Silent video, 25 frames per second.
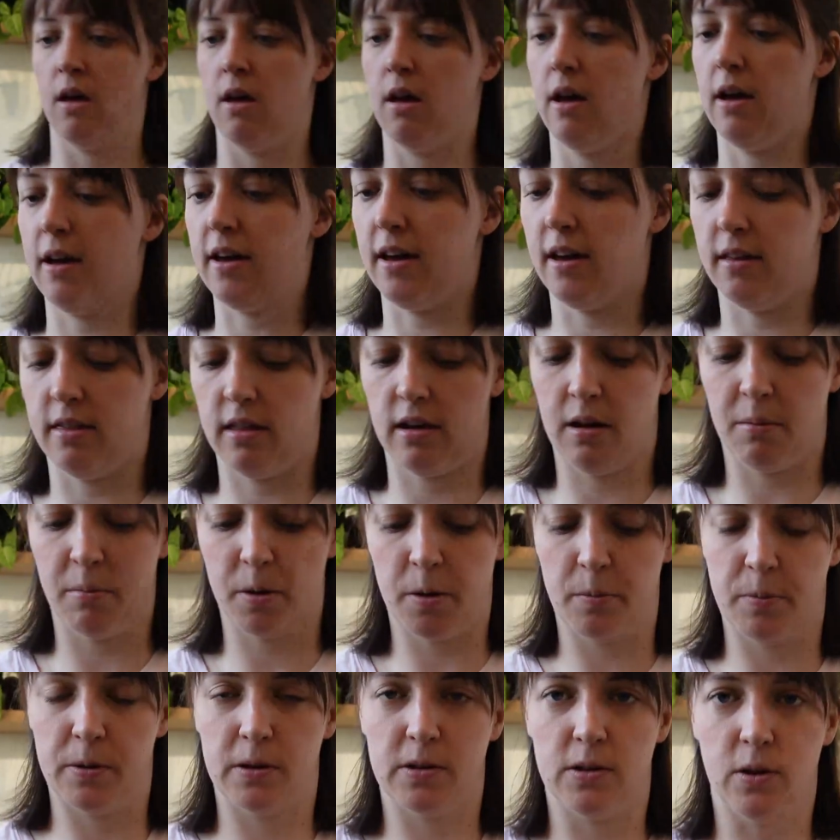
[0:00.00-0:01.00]
Okay, I think I'm going
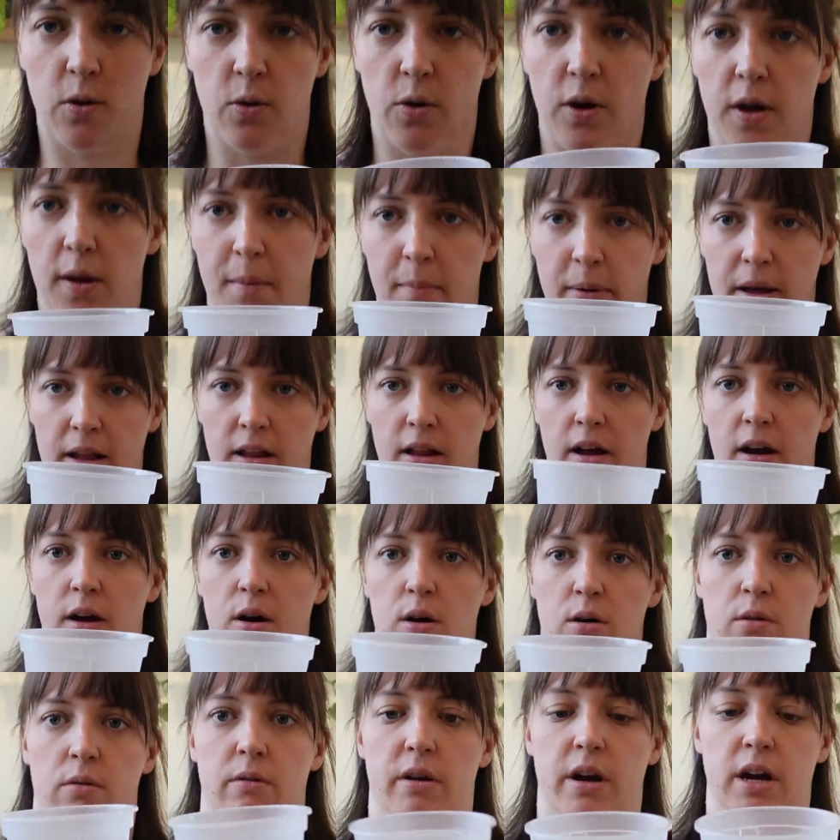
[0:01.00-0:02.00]
to put the Hoya Bella
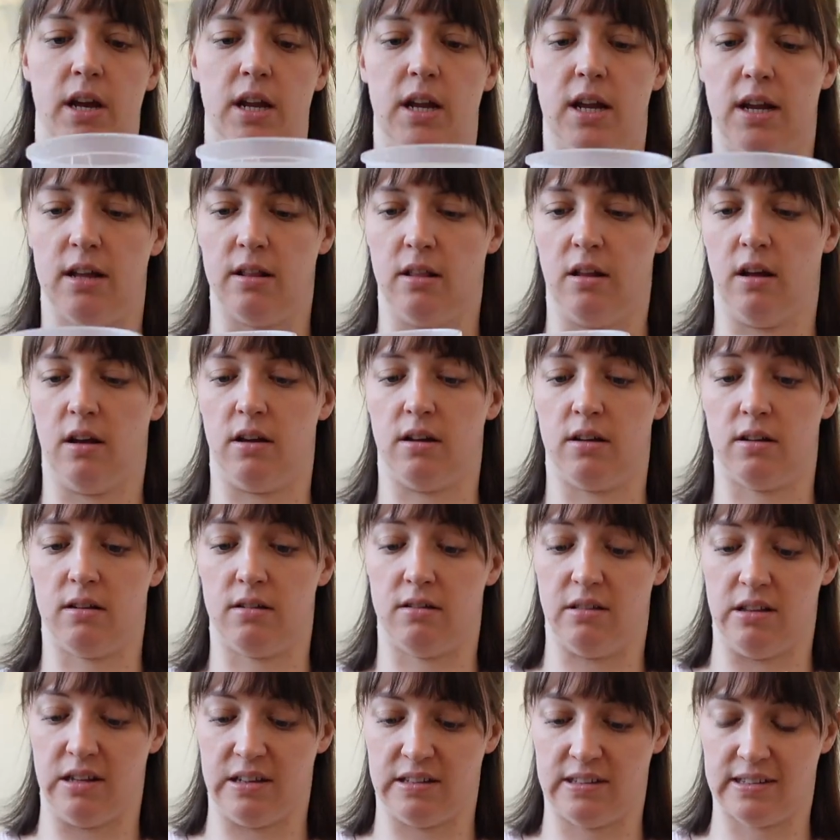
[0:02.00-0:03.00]
already in like
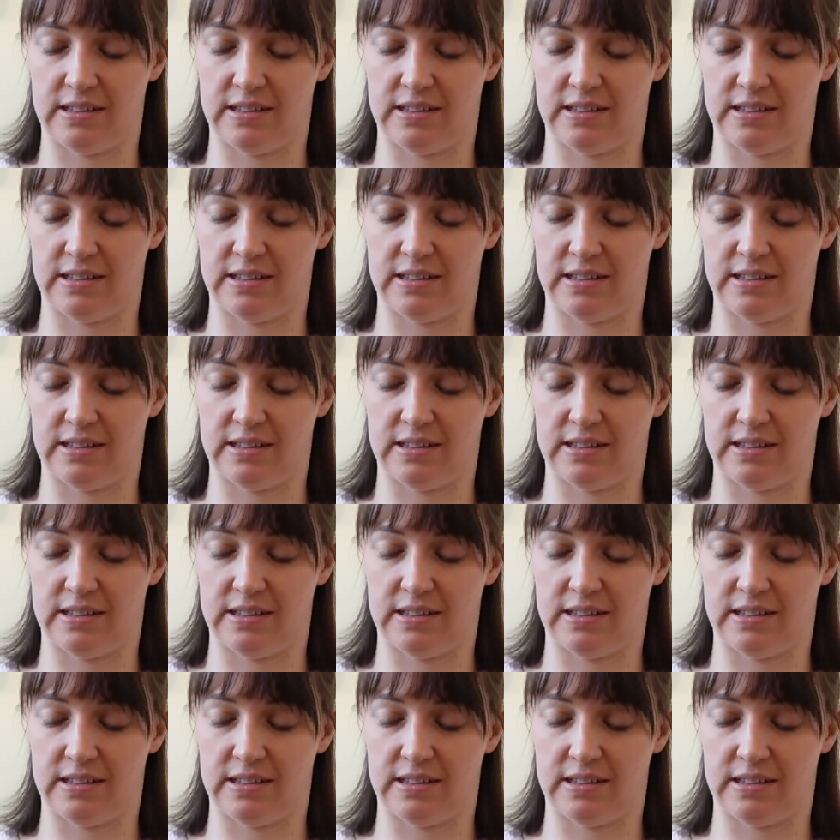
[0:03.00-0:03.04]
this